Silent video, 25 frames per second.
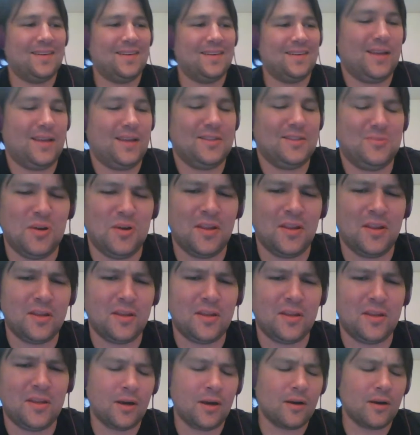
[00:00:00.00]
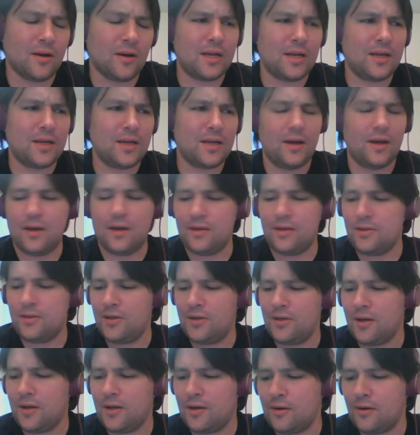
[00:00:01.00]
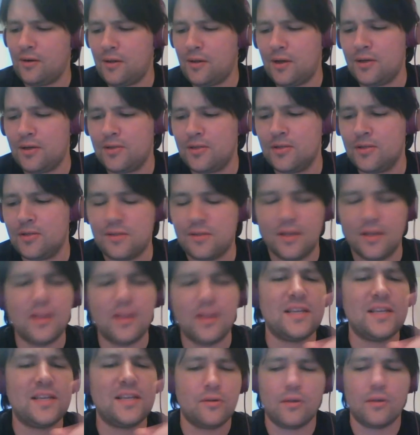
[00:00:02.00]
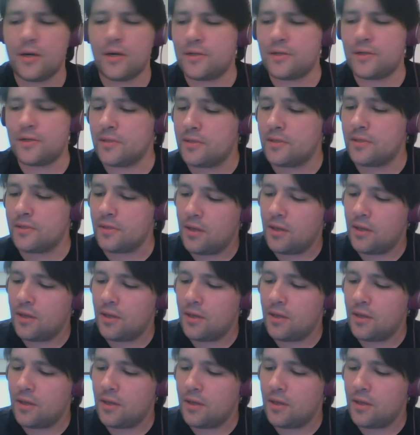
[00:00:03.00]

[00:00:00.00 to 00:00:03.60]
it's one of the younger Larsons, the lesser Larsons.